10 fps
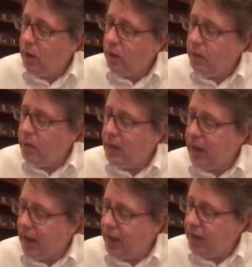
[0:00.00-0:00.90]
can
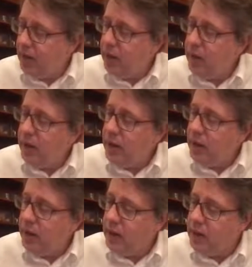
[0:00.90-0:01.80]
be added
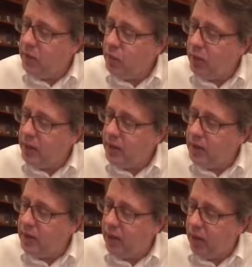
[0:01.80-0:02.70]
and subtracted
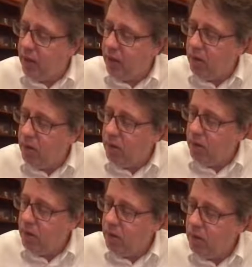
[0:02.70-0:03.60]
together.
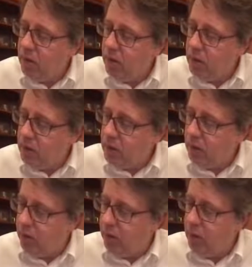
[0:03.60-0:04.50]

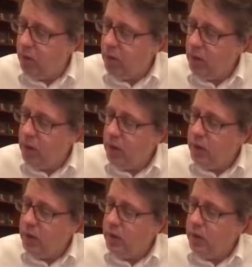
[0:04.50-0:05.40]
So
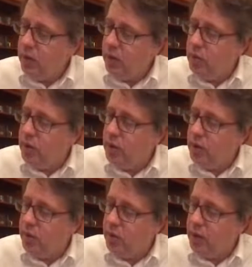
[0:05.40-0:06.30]
the
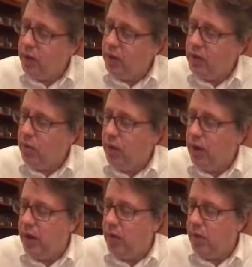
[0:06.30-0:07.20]
solutions with x and
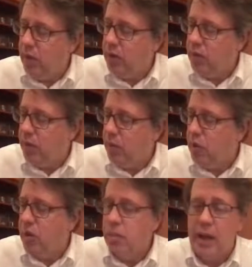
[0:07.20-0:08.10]
y rational
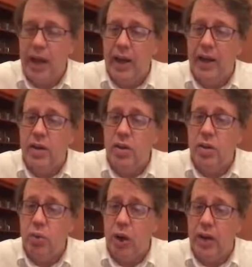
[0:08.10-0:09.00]
numbers can be added and
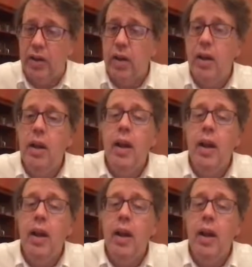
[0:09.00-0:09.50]
subtracted.